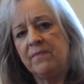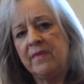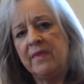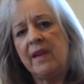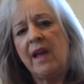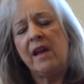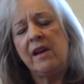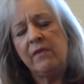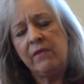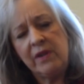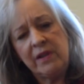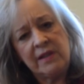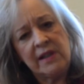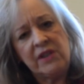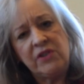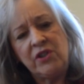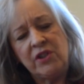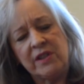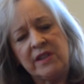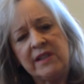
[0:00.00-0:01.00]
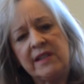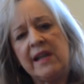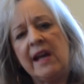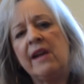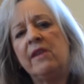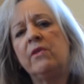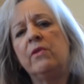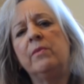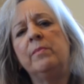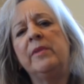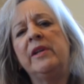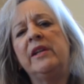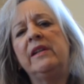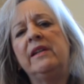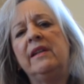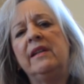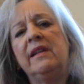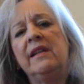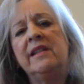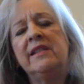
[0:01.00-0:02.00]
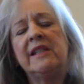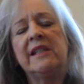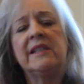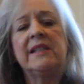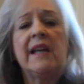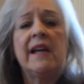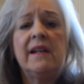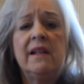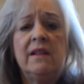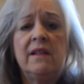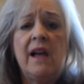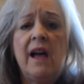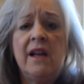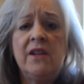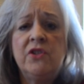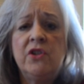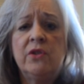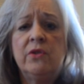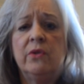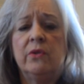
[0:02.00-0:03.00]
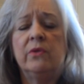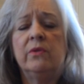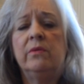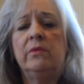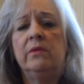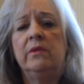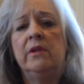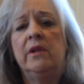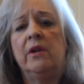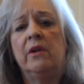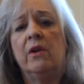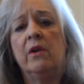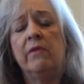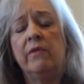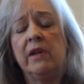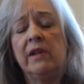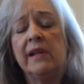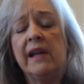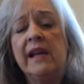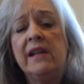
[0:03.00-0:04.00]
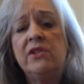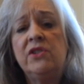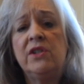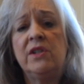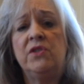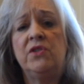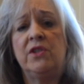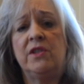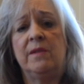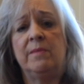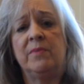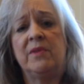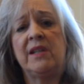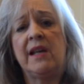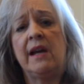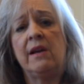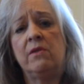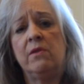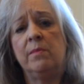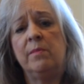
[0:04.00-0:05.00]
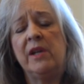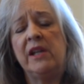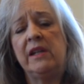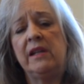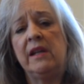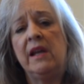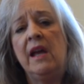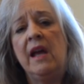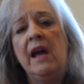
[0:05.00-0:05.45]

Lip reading: Not a religious sacrament, it's a psychological or relationship sacrament,